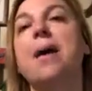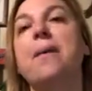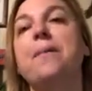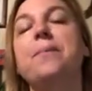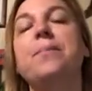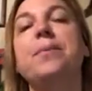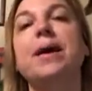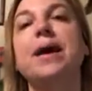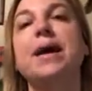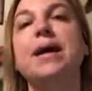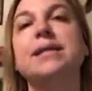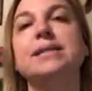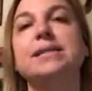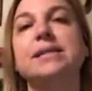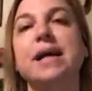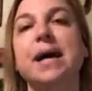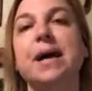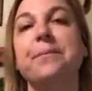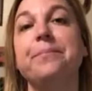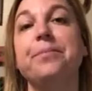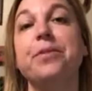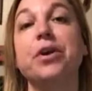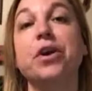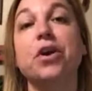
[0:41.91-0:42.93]
But
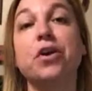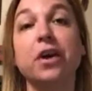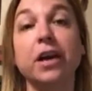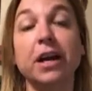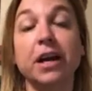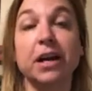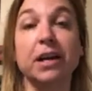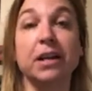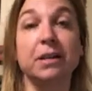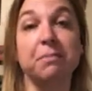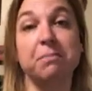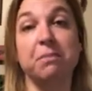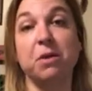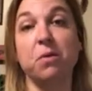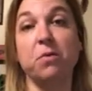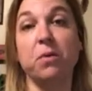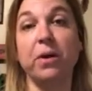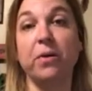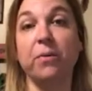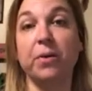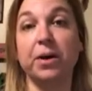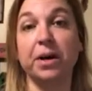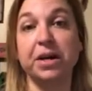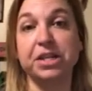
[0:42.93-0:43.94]
the curriculum that
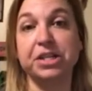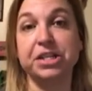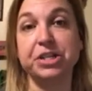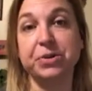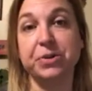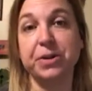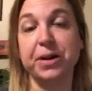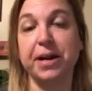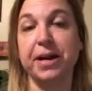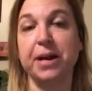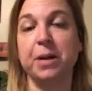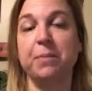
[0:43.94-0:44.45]
we were doing,